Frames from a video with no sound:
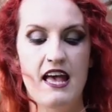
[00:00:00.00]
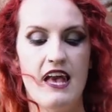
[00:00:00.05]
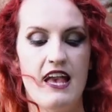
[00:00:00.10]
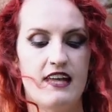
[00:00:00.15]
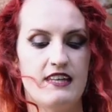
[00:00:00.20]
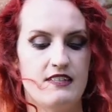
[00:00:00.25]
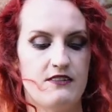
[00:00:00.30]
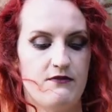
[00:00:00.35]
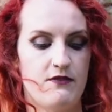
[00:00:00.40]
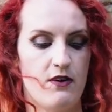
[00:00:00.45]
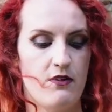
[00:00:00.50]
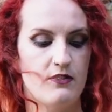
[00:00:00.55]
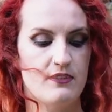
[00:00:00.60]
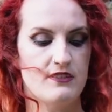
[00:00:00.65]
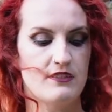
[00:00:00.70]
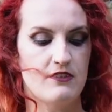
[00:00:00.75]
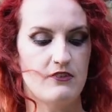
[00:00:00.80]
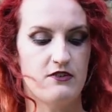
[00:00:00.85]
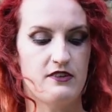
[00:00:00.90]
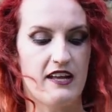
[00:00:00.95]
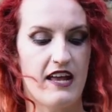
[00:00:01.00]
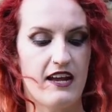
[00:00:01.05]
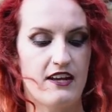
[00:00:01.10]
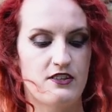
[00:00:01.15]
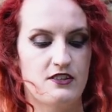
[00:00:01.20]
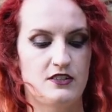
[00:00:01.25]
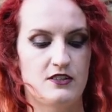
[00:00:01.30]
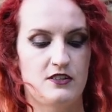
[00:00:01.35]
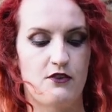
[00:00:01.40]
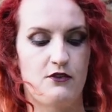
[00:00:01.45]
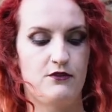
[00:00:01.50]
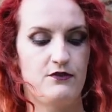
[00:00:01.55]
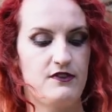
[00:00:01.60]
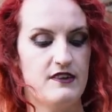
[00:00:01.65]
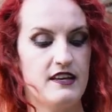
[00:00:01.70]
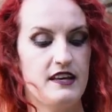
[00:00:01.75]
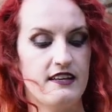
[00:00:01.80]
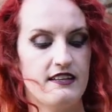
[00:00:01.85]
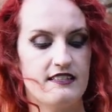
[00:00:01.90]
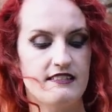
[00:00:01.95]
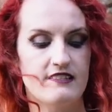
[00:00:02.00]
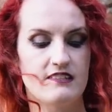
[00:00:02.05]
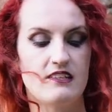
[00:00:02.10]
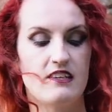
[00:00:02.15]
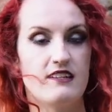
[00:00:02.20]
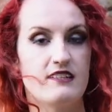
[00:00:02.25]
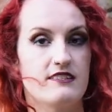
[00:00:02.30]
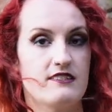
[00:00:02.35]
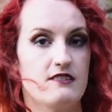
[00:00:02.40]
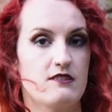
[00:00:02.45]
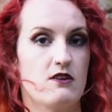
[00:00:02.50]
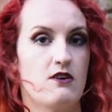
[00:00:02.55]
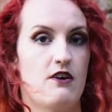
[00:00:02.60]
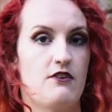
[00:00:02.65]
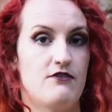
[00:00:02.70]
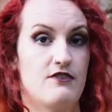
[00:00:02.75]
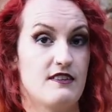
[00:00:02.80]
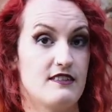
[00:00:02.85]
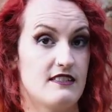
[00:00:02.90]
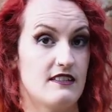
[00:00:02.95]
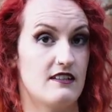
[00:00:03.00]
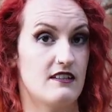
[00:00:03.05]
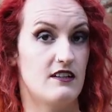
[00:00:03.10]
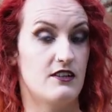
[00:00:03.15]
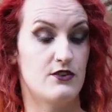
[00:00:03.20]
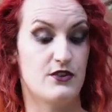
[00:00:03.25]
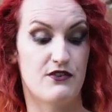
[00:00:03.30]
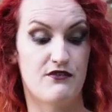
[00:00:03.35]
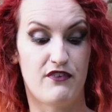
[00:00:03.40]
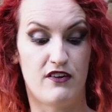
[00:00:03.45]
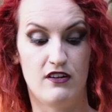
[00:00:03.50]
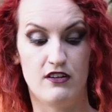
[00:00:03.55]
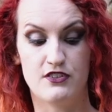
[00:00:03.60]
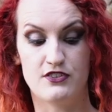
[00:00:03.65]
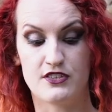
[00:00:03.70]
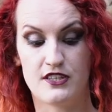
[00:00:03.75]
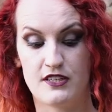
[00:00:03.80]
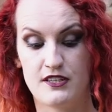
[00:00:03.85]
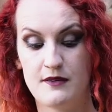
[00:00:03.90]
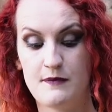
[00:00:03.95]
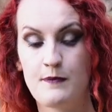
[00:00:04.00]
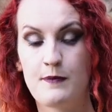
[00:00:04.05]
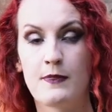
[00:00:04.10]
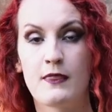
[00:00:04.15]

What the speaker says: and evokes a reaction of fear, disgust or physical revulsion.